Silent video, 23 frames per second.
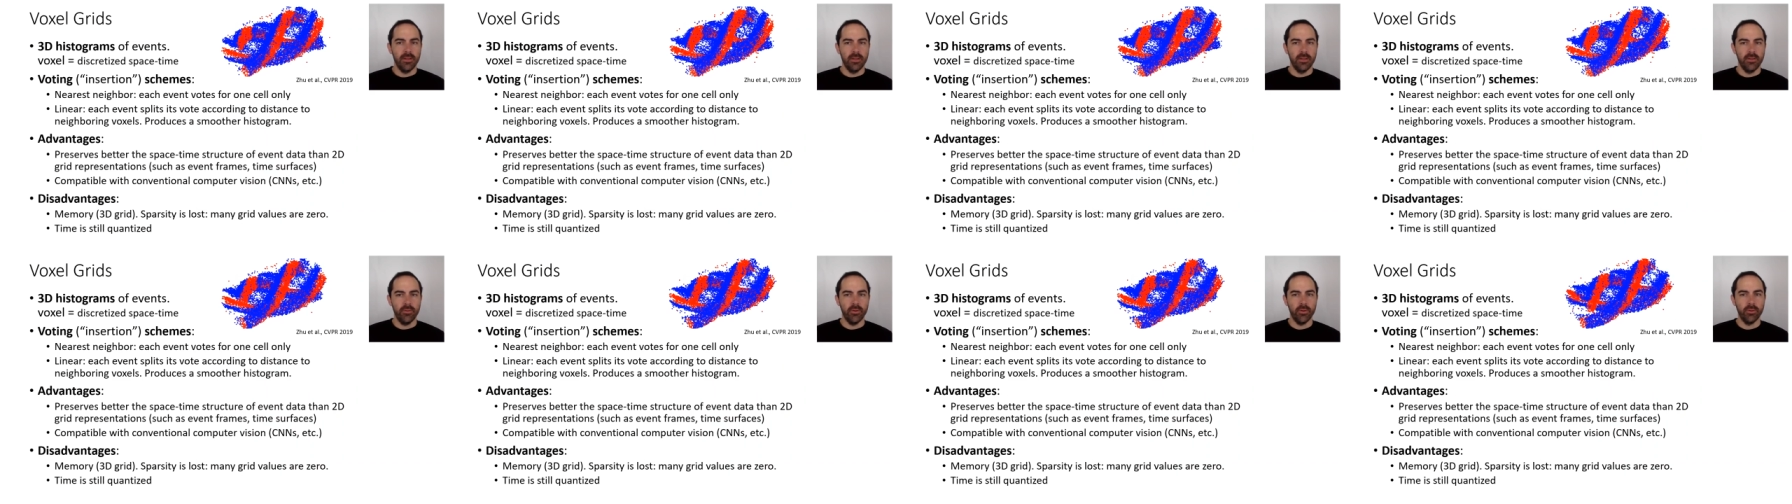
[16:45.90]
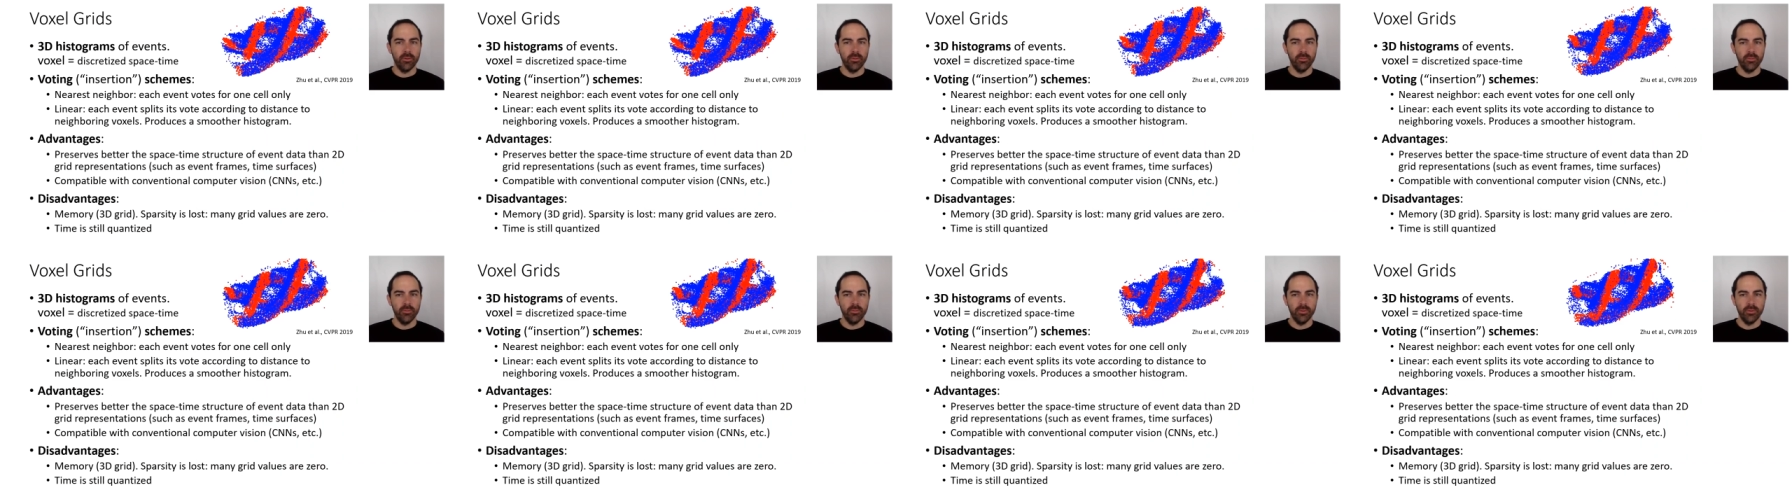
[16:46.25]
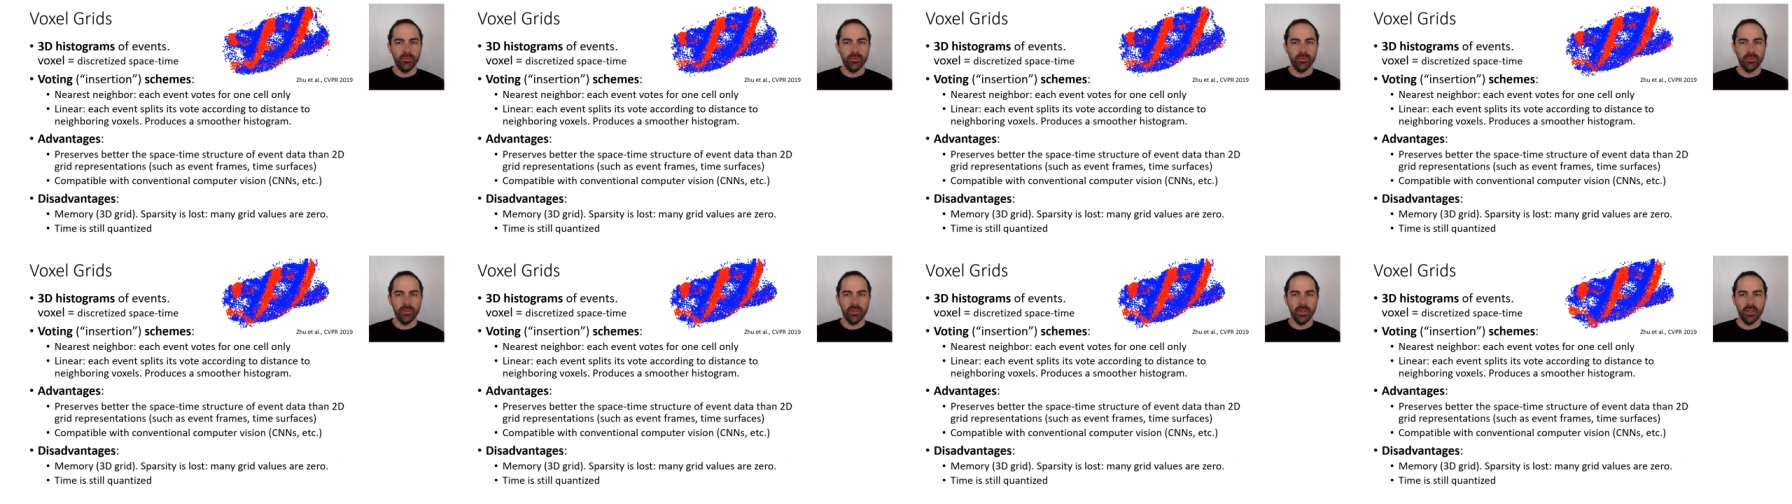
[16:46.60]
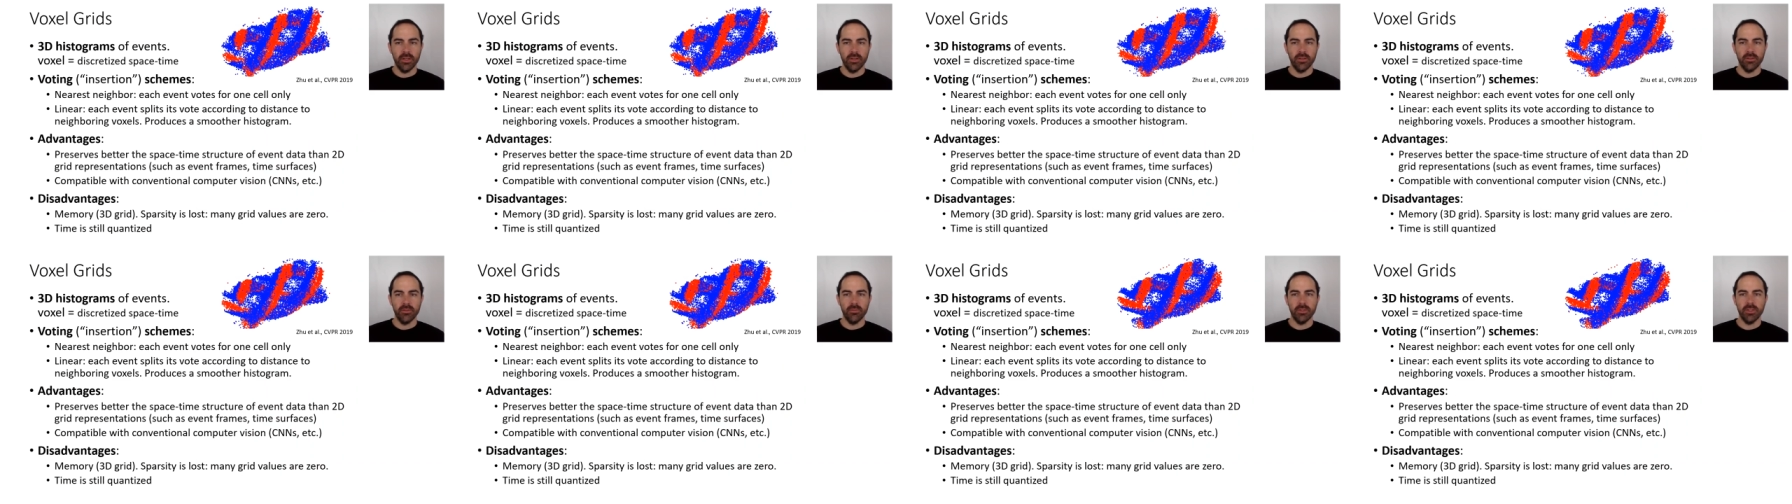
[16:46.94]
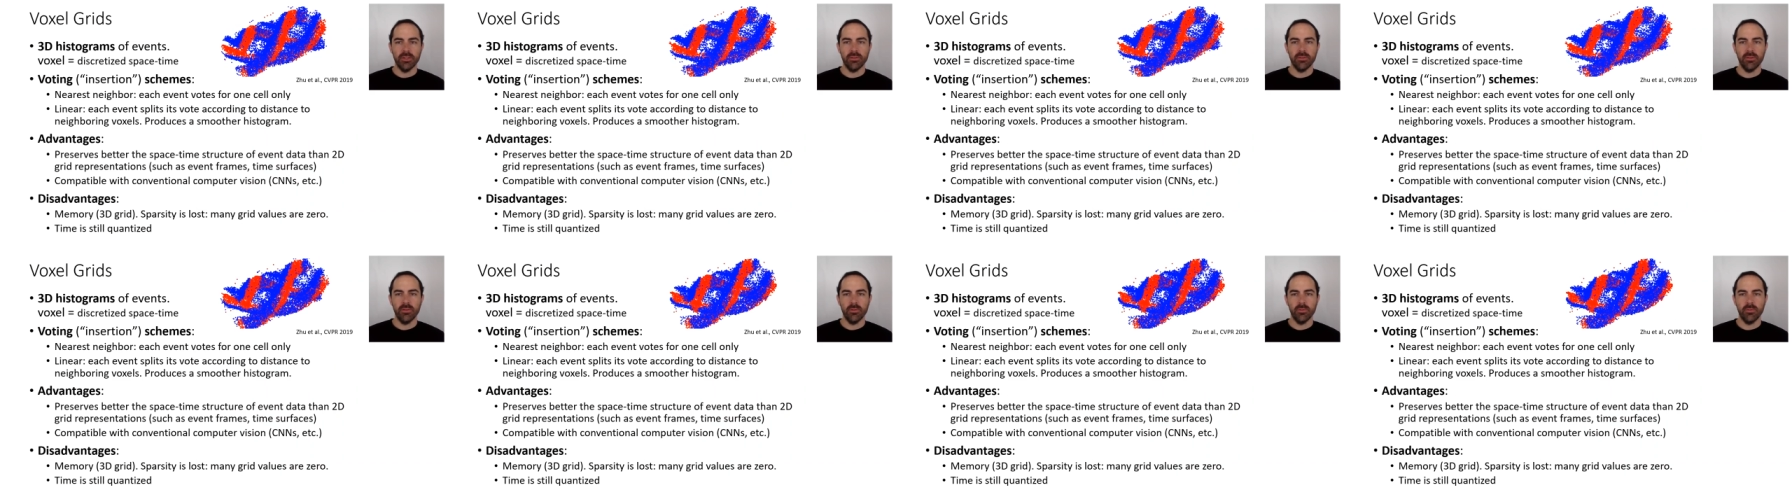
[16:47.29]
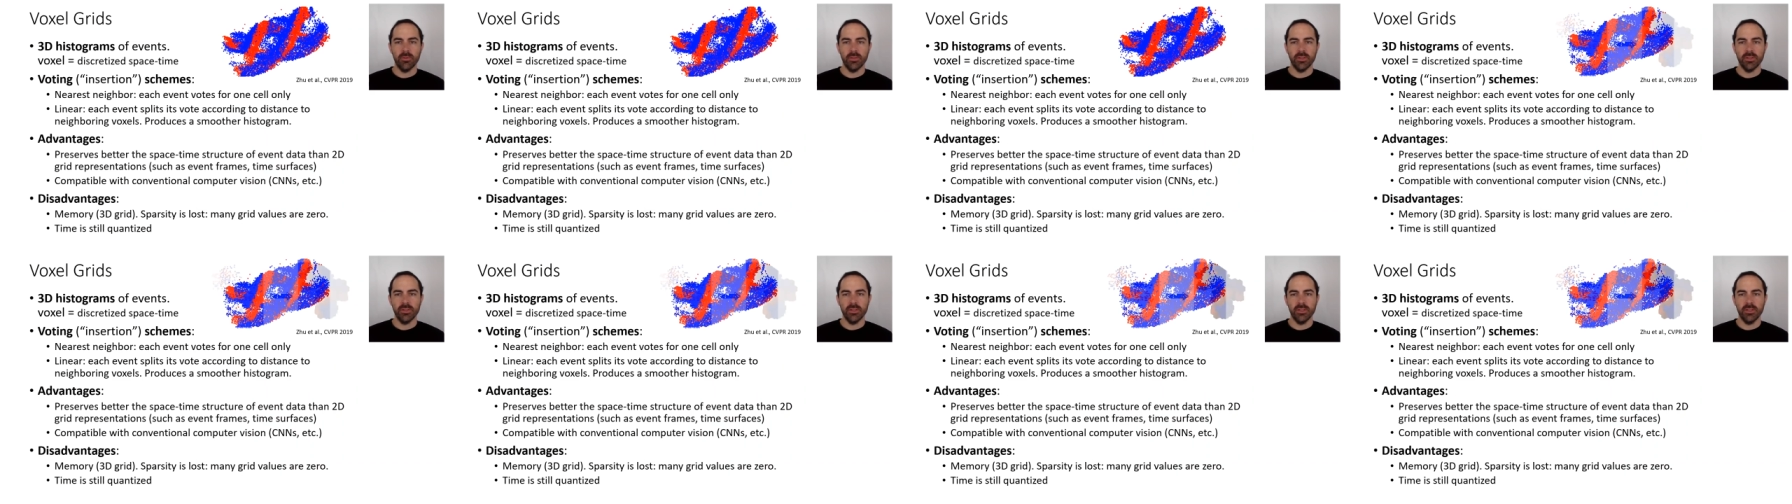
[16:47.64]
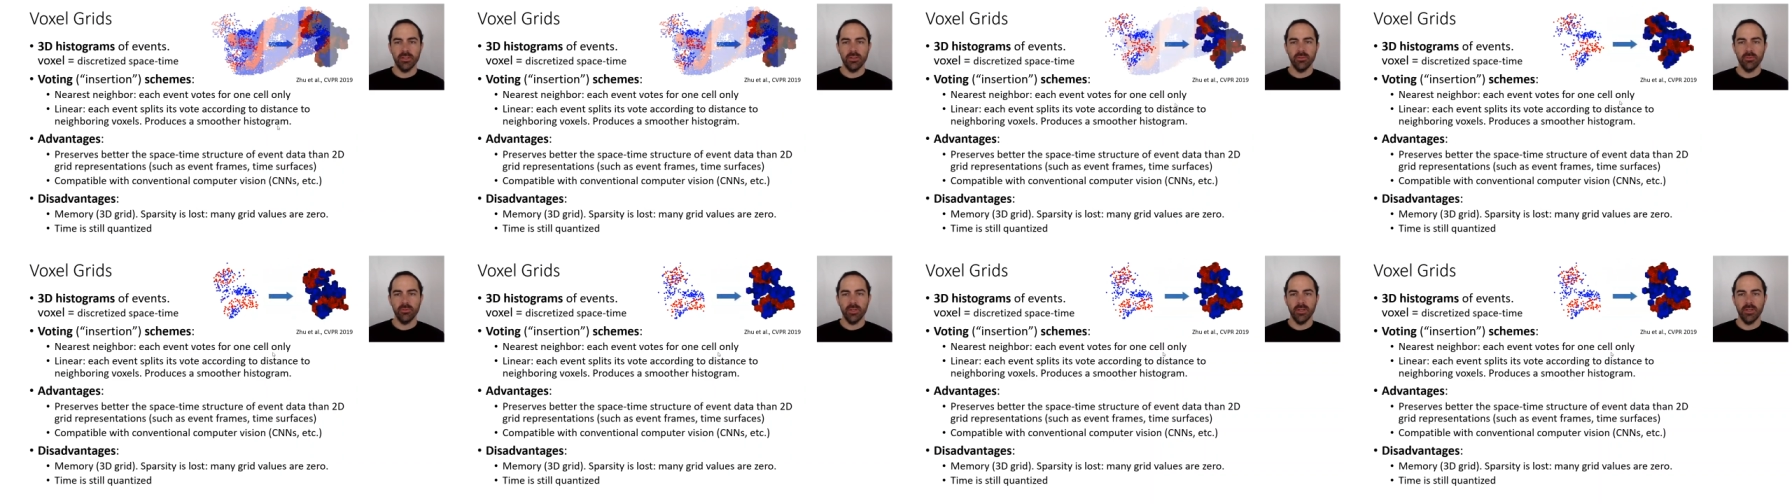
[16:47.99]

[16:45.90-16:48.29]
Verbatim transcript: If we move to higher dimensional representation,